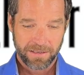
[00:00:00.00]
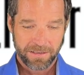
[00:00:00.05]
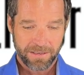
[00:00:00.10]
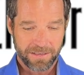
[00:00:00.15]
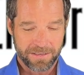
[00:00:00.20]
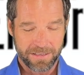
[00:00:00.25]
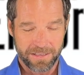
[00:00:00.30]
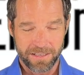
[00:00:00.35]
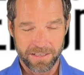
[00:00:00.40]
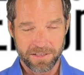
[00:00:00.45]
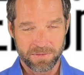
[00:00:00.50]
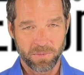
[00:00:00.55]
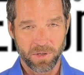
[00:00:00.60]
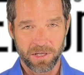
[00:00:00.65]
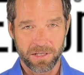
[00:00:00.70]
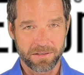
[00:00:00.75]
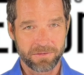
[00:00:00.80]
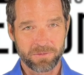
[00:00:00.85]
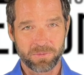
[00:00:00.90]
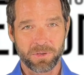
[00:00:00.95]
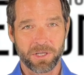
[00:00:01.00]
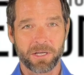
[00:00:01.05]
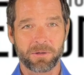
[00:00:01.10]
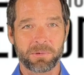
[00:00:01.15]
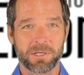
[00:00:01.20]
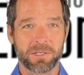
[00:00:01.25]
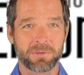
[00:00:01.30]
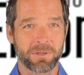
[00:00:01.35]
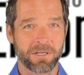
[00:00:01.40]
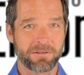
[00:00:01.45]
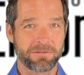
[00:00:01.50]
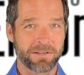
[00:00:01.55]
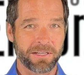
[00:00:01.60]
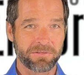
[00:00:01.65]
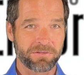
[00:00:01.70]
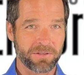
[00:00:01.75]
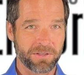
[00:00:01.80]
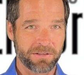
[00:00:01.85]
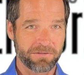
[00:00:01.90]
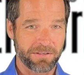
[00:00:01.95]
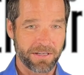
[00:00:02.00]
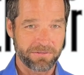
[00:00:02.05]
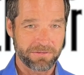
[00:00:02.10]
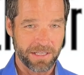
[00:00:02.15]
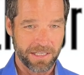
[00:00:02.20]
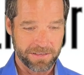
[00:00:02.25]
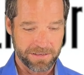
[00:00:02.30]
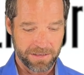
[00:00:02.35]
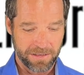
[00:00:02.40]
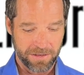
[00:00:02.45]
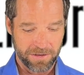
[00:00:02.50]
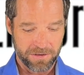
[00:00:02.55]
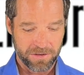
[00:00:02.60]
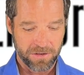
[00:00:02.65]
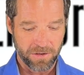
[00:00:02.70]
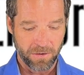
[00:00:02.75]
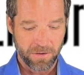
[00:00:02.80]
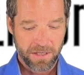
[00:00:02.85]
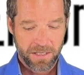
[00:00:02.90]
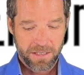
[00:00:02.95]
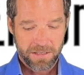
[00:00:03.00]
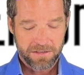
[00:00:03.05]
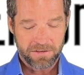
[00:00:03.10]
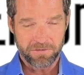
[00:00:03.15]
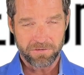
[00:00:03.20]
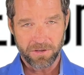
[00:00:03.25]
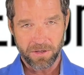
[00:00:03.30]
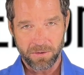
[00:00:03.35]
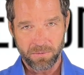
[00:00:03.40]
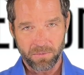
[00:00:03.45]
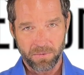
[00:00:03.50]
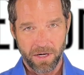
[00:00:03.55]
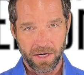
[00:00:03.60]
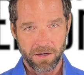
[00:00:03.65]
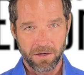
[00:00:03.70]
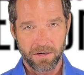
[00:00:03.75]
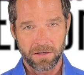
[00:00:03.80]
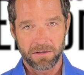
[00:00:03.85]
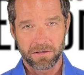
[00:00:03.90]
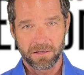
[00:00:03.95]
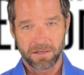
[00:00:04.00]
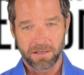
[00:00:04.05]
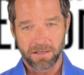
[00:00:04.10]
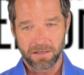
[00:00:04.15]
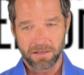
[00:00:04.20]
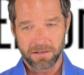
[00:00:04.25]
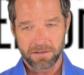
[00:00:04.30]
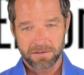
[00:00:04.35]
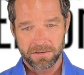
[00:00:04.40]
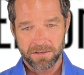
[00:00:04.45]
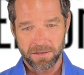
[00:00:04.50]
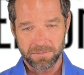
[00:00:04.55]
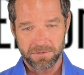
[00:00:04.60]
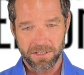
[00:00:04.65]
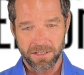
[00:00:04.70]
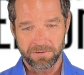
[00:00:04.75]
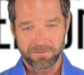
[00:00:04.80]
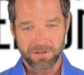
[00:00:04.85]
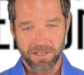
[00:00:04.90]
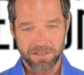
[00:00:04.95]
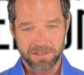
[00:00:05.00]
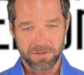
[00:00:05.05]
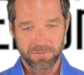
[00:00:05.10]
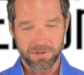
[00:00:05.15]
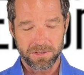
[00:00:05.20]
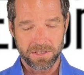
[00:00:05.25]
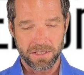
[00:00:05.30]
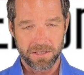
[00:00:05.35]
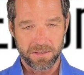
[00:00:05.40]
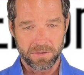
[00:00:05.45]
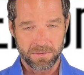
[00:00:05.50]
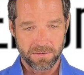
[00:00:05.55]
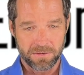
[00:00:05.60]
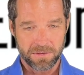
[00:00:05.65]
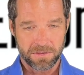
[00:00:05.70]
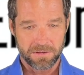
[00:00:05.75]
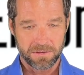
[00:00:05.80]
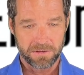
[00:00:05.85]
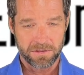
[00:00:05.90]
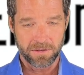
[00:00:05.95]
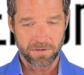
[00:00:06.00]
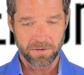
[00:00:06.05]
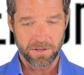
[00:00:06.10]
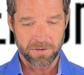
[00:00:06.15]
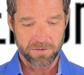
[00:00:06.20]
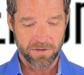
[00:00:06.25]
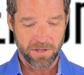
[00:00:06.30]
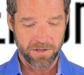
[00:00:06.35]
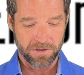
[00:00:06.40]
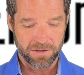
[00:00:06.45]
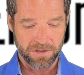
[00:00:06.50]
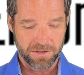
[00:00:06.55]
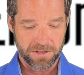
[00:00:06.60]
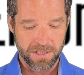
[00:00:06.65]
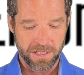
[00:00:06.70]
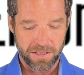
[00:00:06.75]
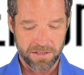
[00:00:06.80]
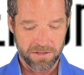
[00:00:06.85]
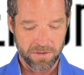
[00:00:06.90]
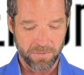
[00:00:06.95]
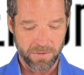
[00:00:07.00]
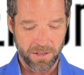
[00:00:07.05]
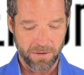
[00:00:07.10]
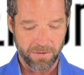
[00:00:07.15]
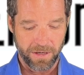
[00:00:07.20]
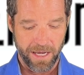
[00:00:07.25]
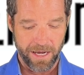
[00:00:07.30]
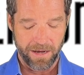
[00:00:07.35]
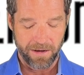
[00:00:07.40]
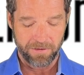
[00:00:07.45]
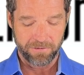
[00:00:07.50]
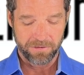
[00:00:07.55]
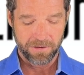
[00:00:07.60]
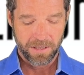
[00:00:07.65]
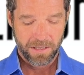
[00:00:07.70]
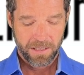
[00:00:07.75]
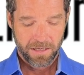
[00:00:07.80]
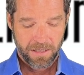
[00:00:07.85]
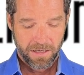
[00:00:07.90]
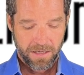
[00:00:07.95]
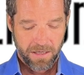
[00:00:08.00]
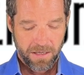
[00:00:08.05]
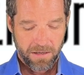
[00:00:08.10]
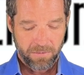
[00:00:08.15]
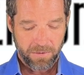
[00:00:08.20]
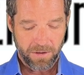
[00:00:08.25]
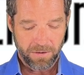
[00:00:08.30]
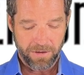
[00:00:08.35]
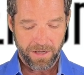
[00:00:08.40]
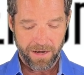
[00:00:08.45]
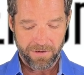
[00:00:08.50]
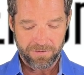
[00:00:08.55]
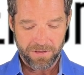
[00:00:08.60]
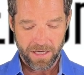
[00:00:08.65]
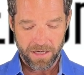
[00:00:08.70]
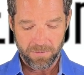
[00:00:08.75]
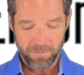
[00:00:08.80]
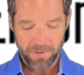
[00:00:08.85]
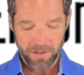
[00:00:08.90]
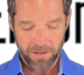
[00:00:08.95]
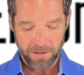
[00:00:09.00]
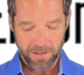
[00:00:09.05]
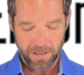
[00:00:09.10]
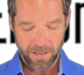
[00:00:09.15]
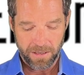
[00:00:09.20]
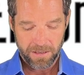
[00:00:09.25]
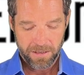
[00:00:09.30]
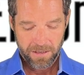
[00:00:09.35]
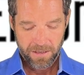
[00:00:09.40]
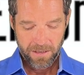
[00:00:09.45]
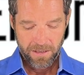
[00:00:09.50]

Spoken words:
at today's market would probably be $25,000, $35,000. So it's a very rare subset of customers that use, you know, those larger size. So we don't have that ability.